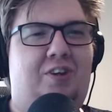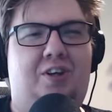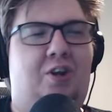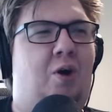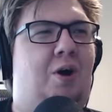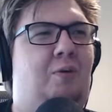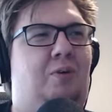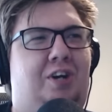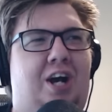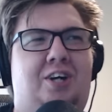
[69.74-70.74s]
you know what?
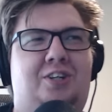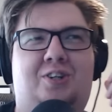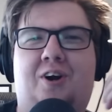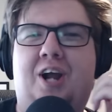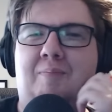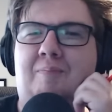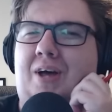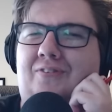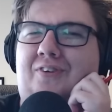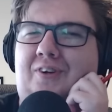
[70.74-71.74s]
Well, gosh darn, I
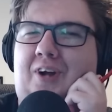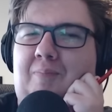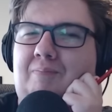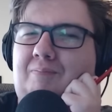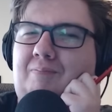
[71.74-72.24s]
messed it up.